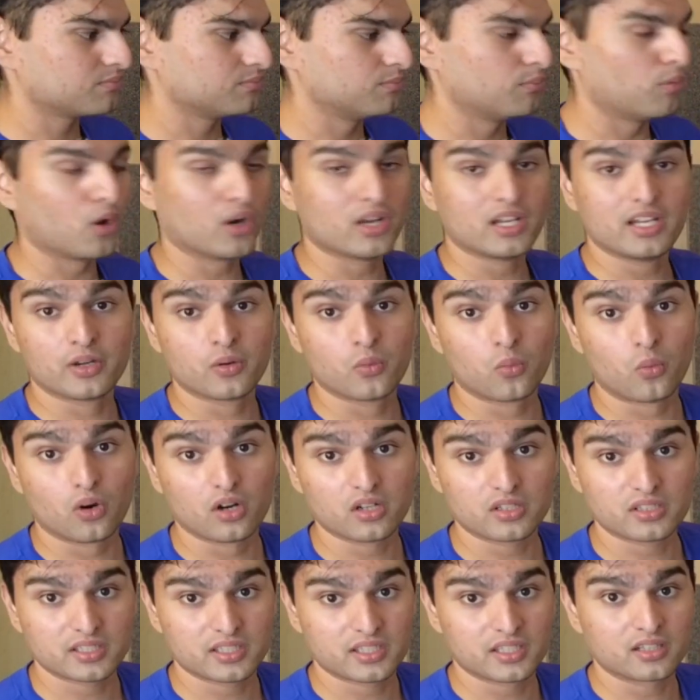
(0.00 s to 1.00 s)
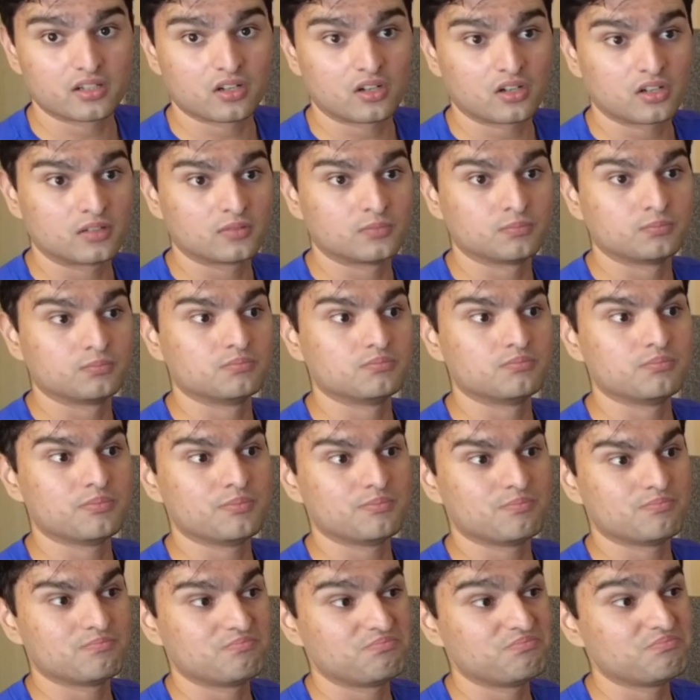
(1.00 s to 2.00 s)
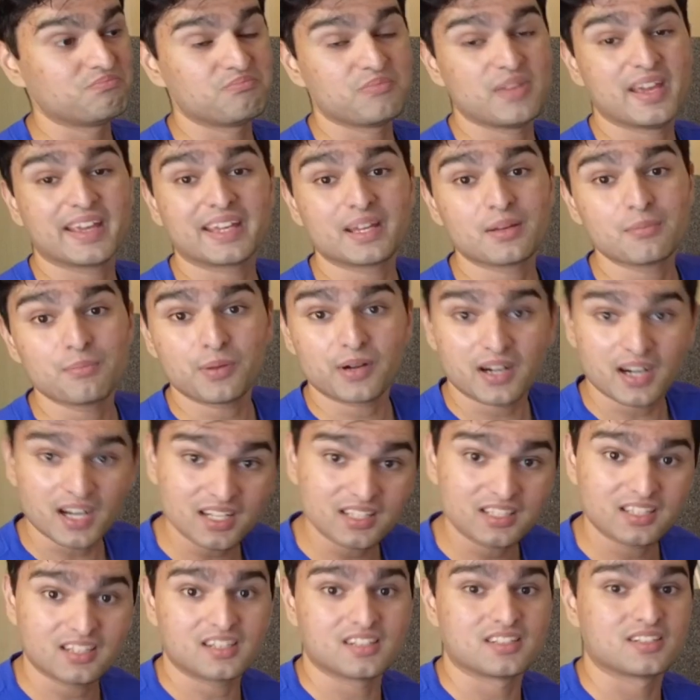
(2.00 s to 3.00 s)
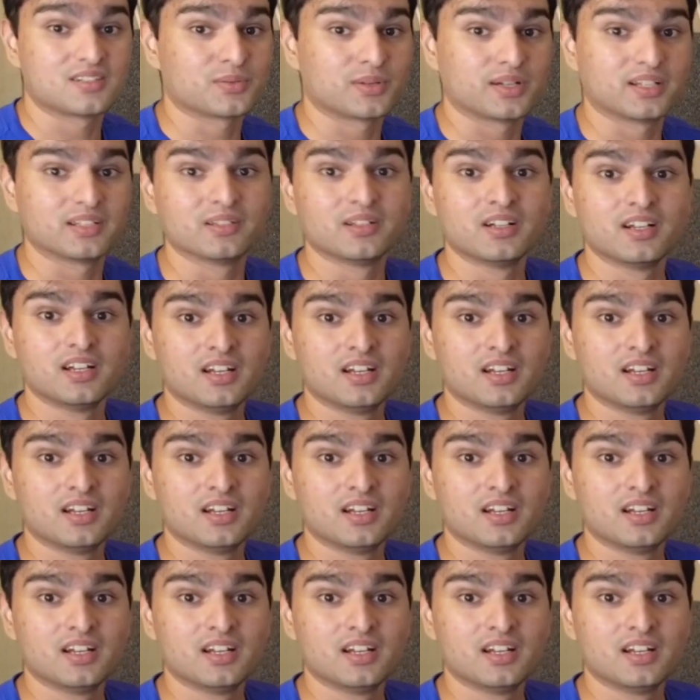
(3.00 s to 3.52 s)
boiling water or making paratha as well,